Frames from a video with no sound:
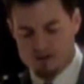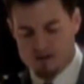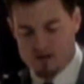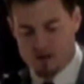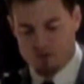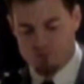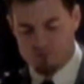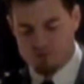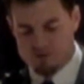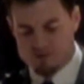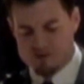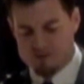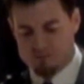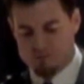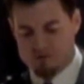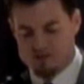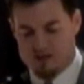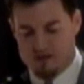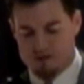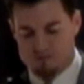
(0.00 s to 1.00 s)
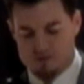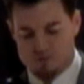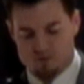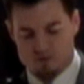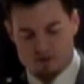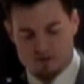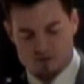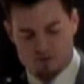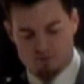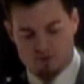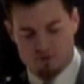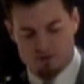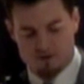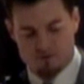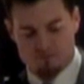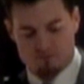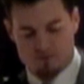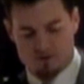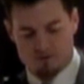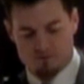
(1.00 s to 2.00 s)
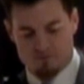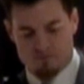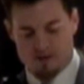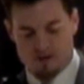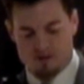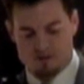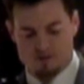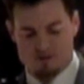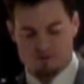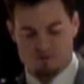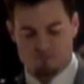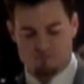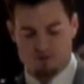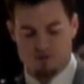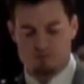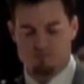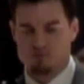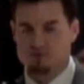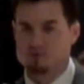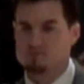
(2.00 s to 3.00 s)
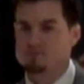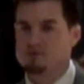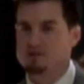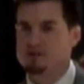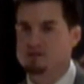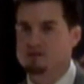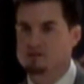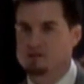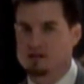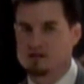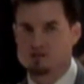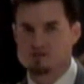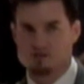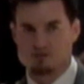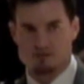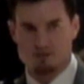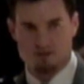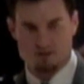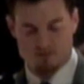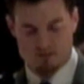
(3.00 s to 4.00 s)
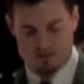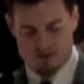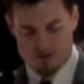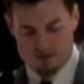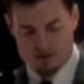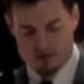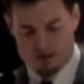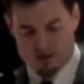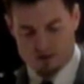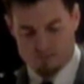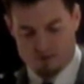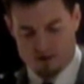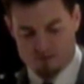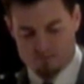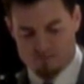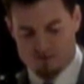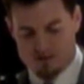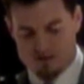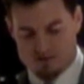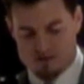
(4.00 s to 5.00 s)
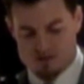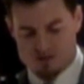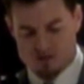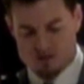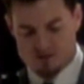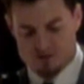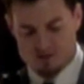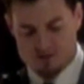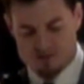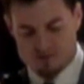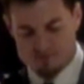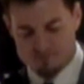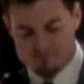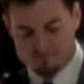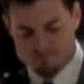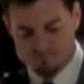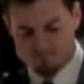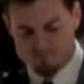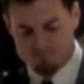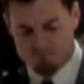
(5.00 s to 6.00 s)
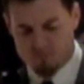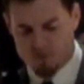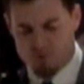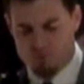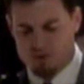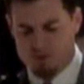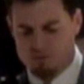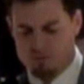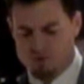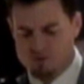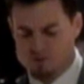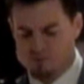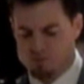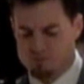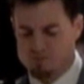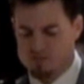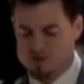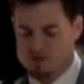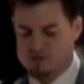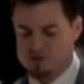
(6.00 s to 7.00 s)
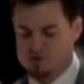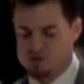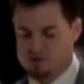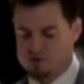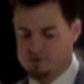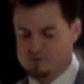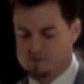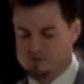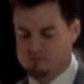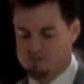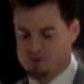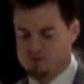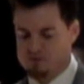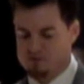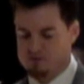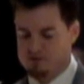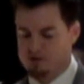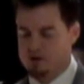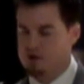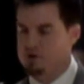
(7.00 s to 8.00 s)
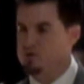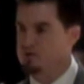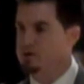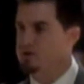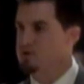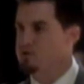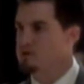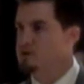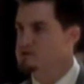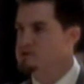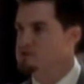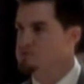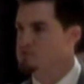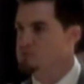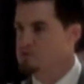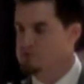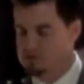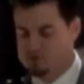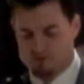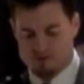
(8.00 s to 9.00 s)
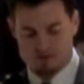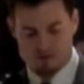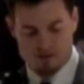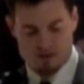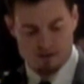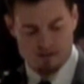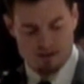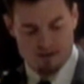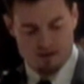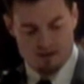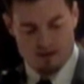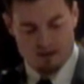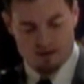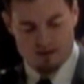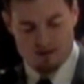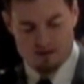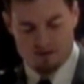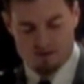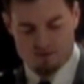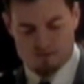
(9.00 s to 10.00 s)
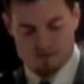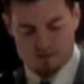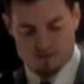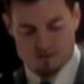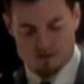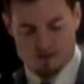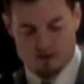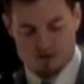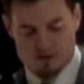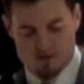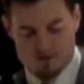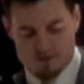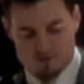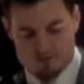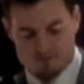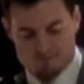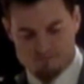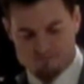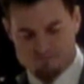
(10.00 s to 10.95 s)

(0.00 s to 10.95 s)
I worked summer camps where I spoke in front of thousands of people on many occasions about faith in Jesus. I went on multiple mission trips, both all the way across the world and here in the States.